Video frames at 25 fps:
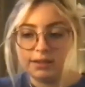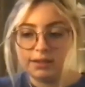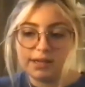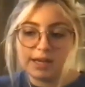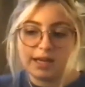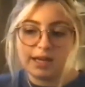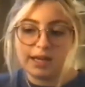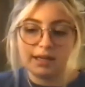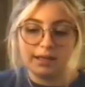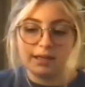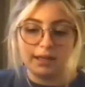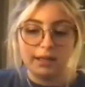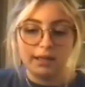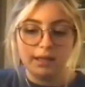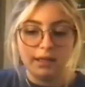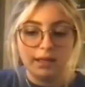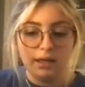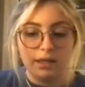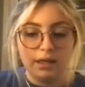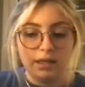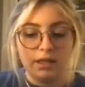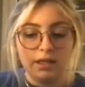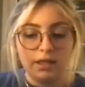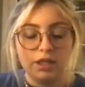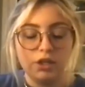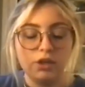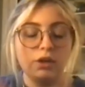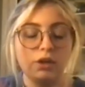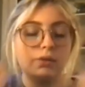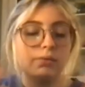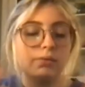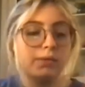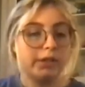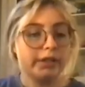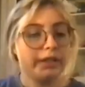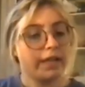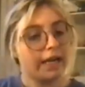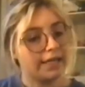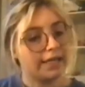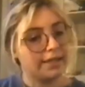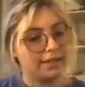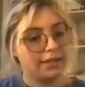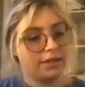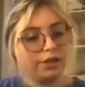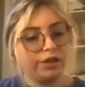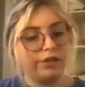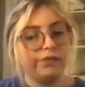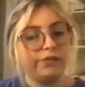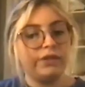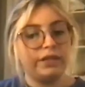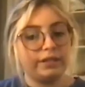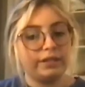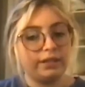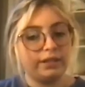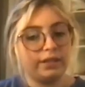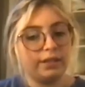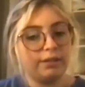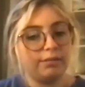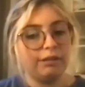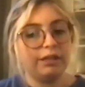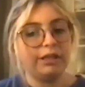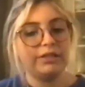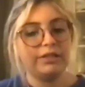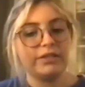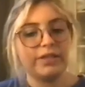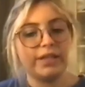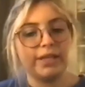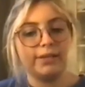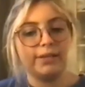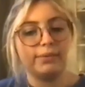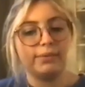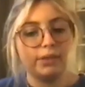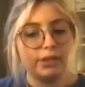Like you don't realize it obviously because that's